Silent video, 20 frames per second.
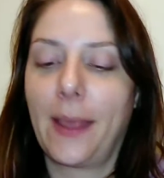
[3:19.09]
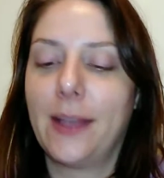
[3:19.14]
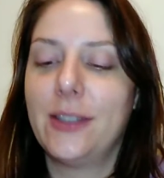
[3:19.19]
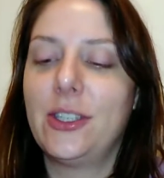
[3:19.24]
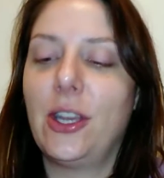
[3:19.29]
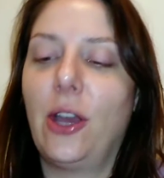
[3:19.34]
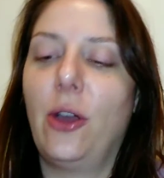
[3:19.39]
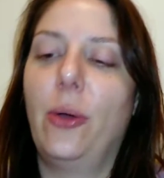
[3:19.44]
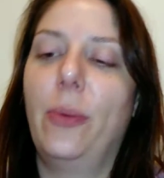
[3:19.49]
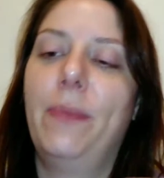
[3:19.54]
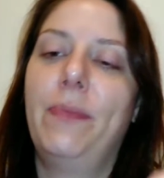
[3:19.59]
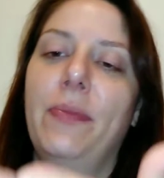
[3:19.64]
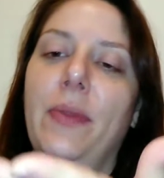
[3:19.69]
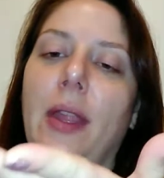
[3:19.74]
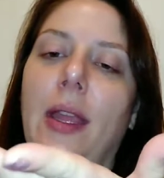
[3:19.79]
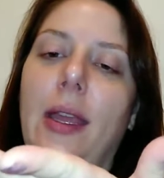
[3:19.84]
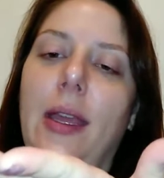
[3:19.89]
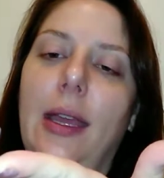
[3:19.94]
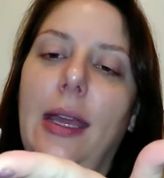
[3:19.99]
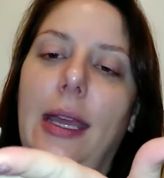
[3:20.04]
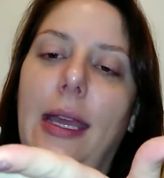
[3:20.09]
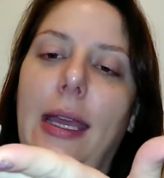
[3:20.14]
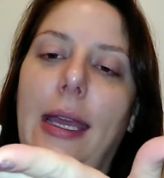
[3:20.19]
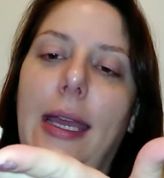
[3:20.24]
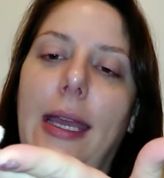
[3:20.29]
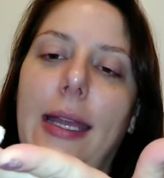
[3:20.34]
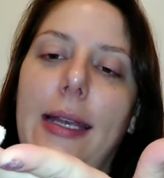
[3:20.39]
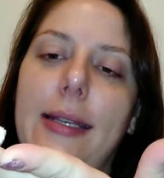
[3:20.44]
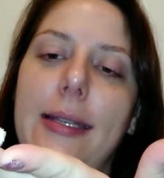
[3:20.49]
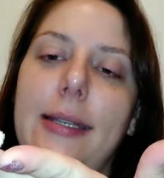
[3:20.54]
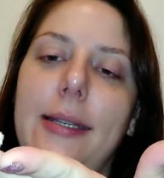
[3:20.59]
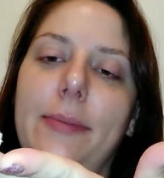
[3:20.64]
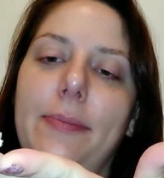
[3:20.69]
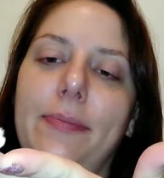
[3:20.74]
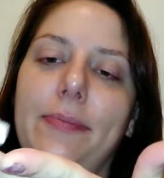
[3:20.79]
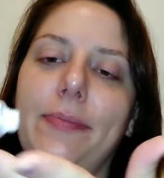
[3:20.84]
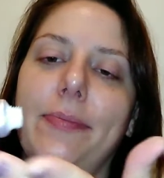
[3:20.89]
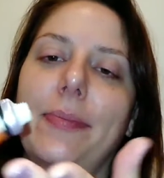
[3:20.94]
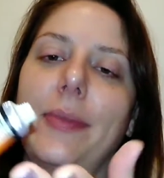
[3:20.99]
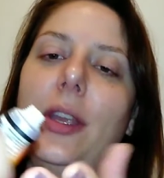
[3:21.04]
So, it...
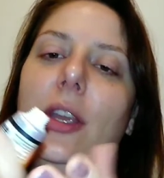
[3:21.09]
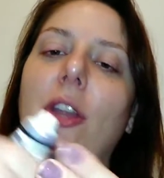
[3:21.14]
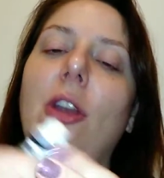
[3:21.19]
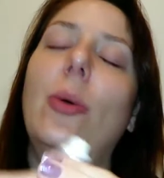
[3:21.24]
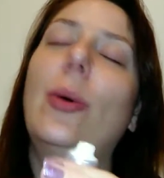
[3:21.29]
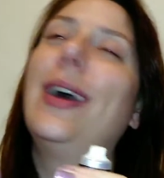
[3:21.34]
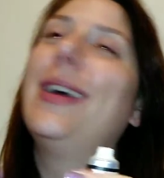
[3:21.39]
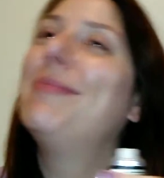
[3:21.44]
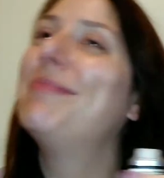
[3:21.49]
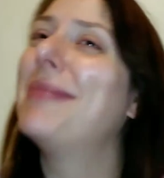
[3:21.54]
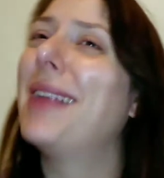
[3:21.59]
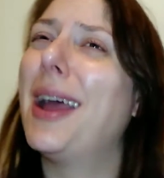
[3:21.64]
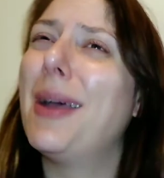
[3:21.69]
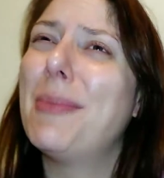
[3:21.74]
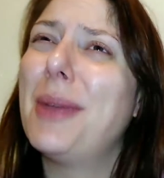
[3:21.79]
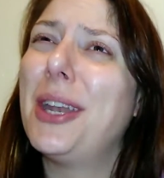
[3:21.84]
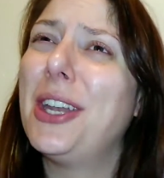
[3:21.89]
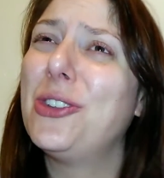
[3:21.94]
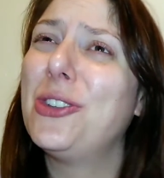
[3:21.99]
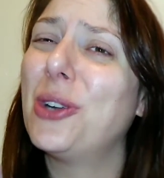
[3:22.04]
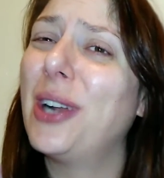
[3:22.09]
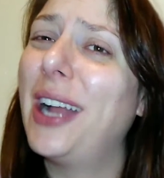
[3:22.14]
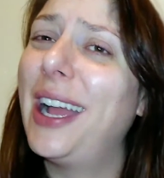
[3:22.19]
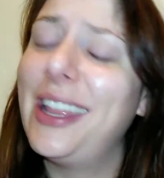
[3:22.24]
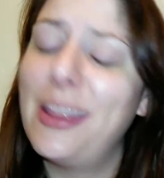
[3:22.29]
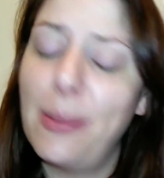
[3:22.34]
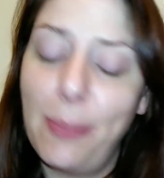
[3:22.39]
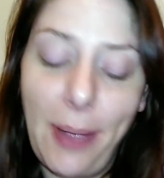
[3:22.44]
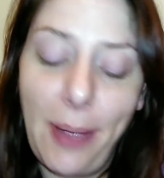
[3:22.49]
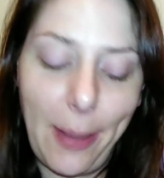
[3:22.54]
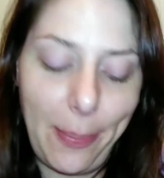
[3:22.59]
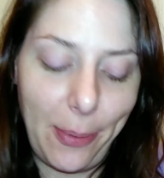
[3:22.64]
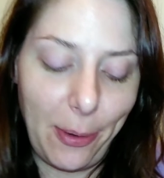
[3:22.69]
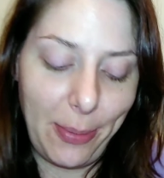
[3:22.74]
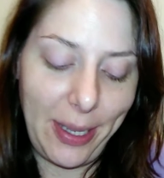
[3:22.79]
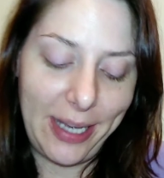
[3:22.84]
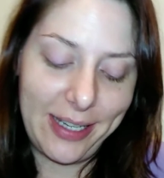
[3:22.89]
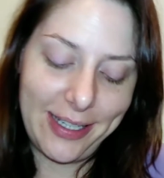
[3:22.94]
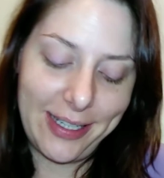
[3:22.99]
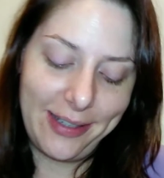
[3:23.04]
You know what? I'm going to try the
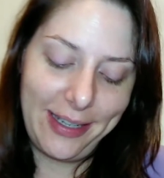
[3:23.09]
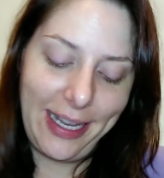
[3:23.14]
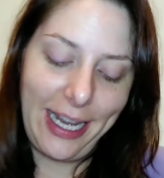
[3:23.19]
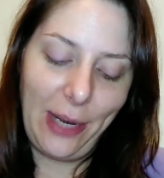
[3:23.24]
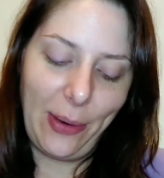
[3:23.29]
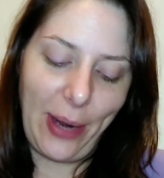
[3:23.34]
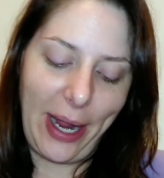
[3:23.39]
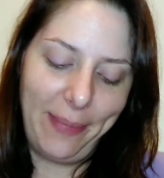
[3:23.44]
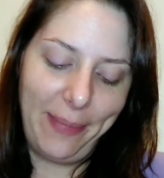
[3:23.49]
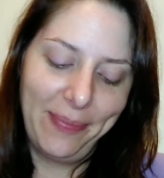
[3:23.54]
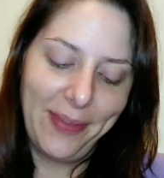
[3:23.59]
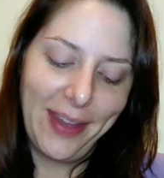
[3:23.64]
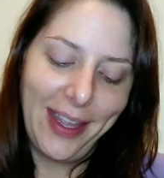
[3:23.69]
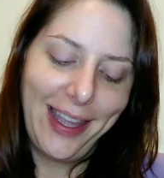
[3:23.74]
peppermint. Anyway,